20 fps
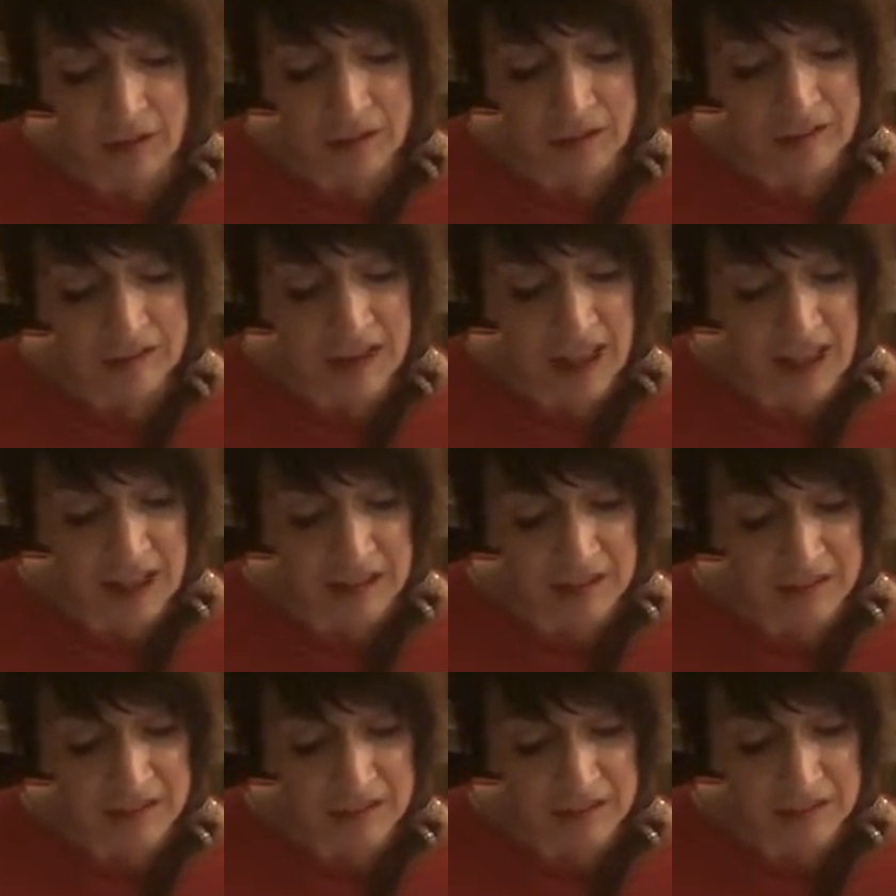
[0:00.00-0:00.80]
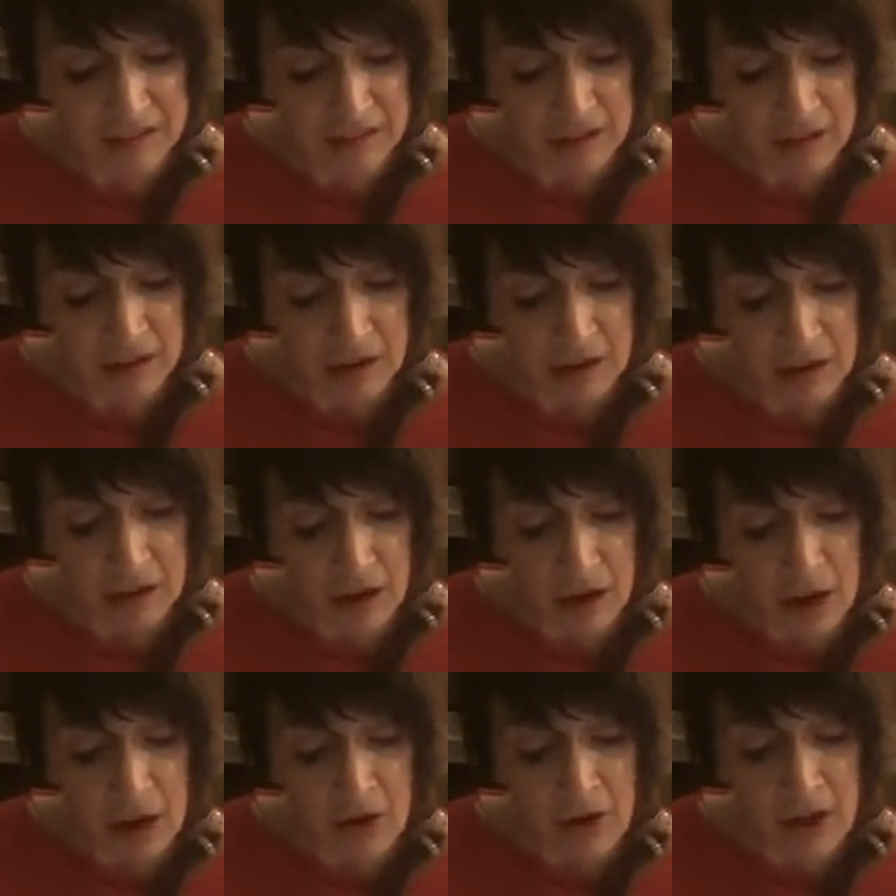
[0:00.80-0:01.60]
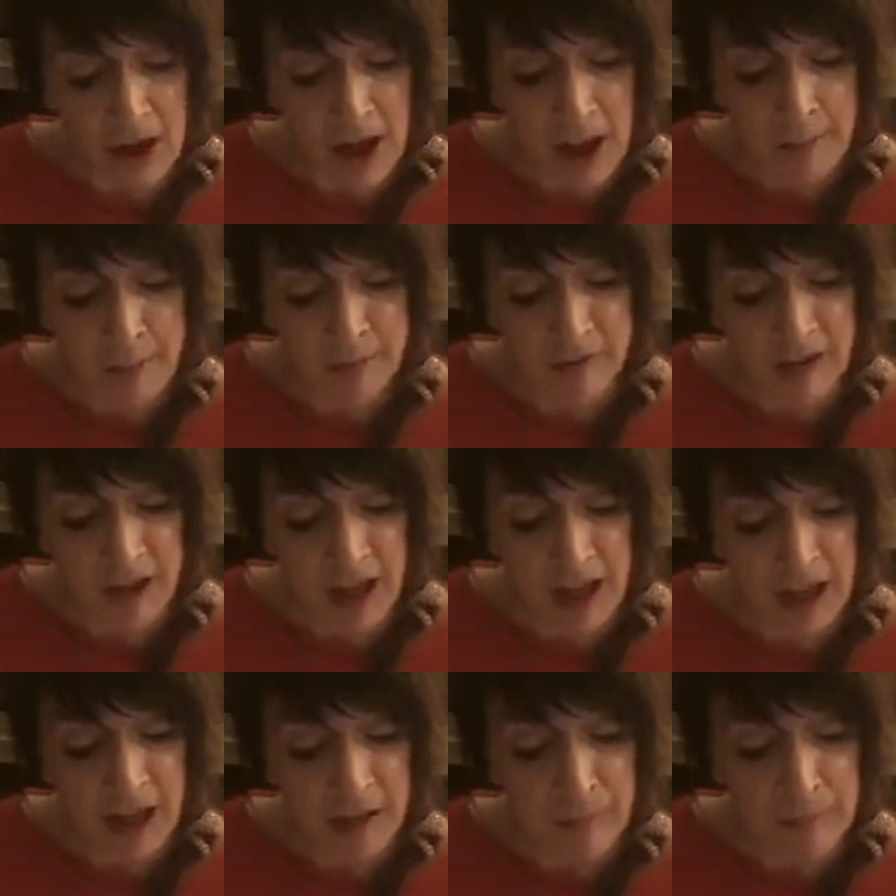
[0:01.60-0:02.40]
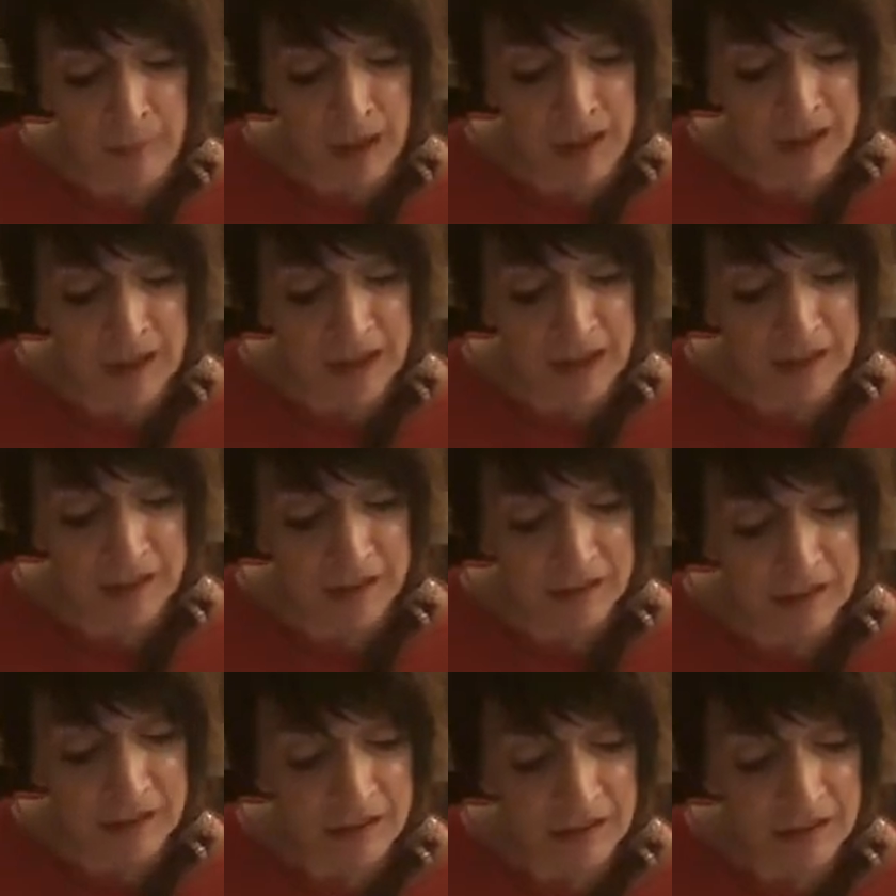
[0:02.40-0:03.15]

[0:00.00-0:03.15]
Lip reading: Dead are Abd al-Malik